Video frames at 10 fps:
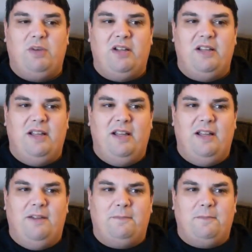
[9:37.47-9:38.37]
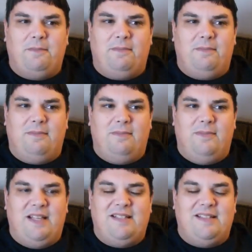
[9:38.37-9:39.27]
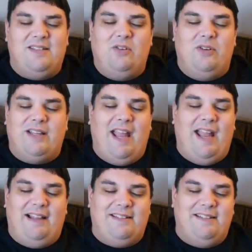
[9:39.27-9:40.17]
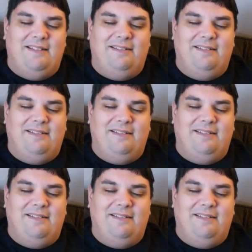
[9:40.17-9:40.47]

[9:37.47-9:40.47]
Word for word: but it's still a cat.